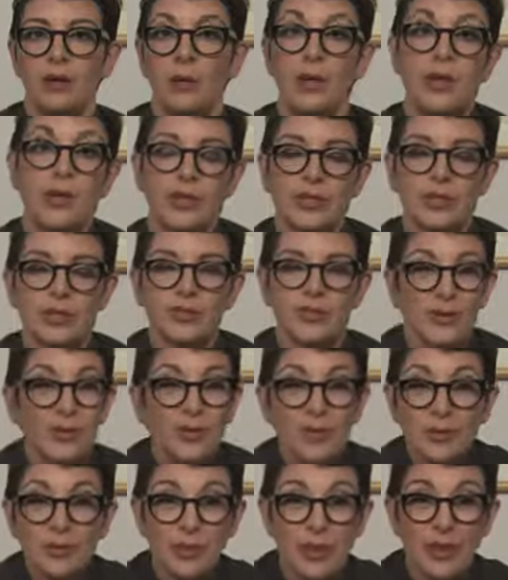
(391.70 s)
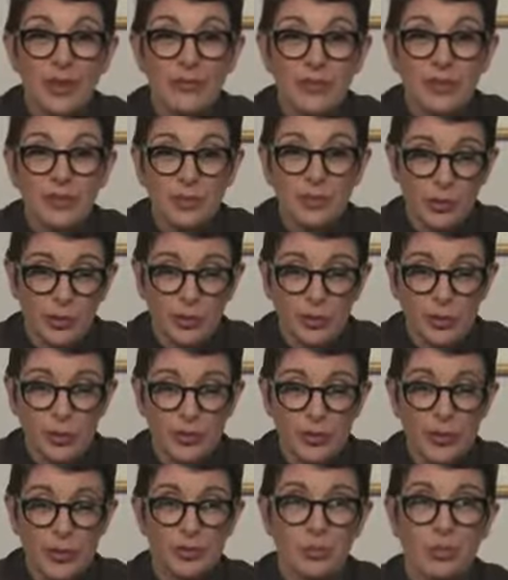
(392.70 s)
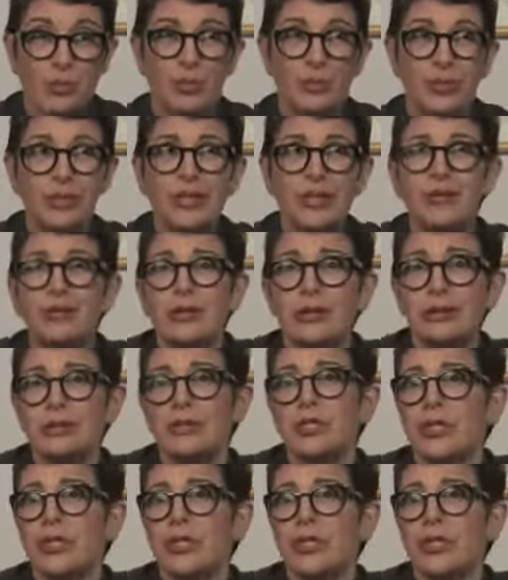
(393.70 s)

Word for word: Whether it's frozen breakfast burritos, pre-grilled